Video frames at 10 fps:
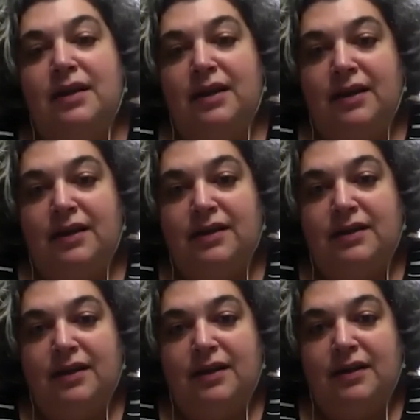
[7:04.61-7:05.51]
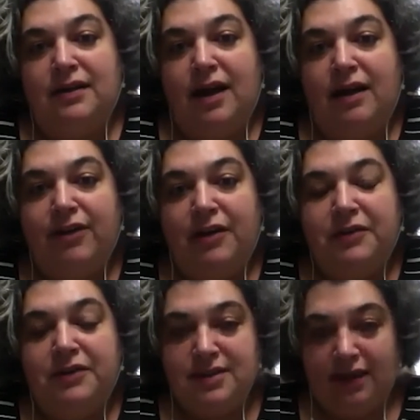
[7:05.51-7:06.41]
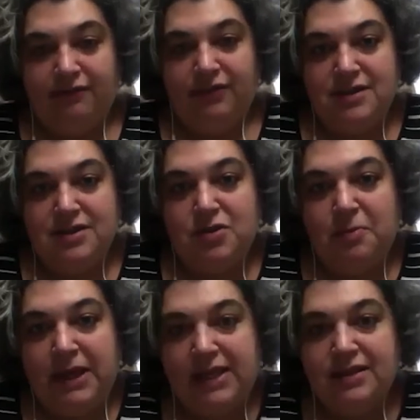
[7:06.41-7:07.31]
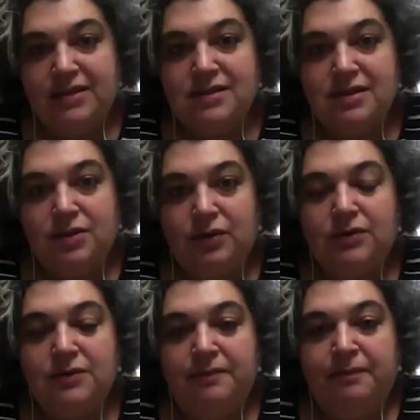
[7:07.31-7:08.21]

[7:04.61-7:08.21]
And I found the San Francisco Baking Institute.